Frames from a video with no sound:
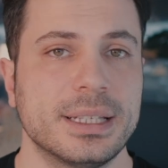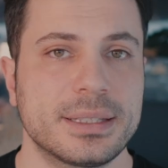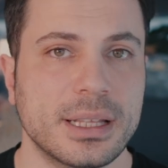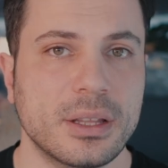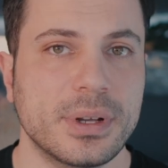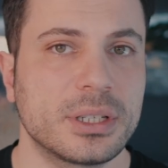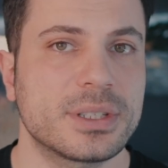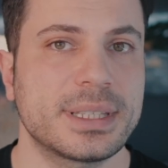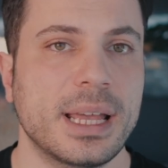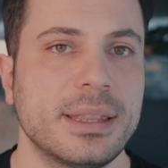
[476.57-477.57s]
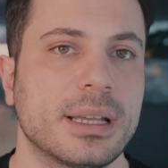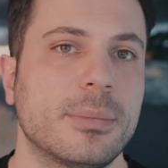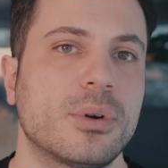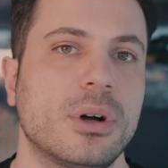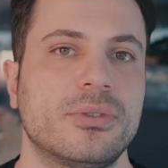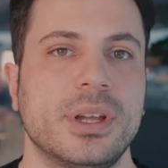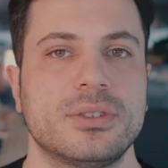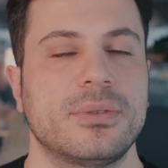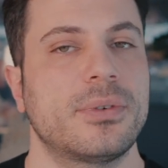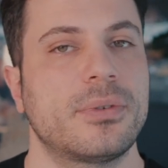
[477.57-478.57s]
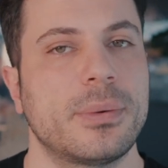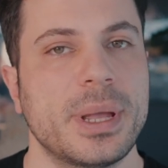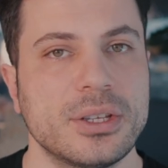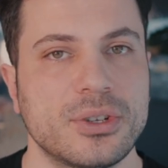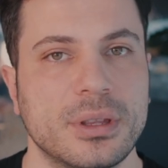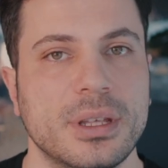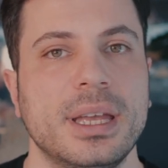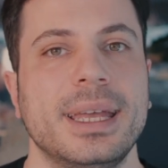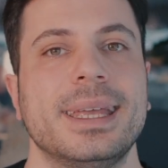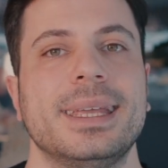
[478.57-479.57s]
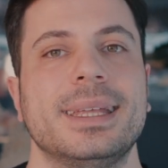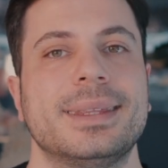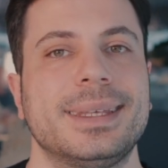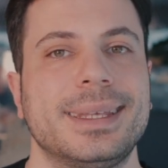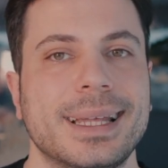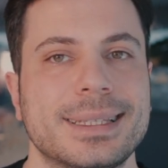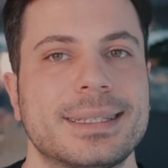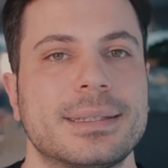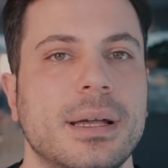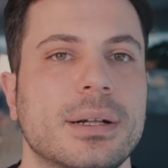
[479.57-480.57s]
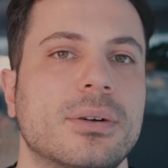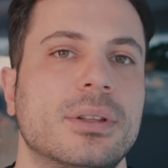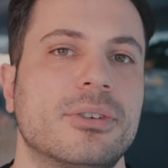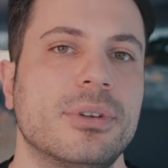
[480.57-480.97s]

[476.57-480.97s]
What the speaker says: Instead of understanding a broad range of information, it gets stuck on the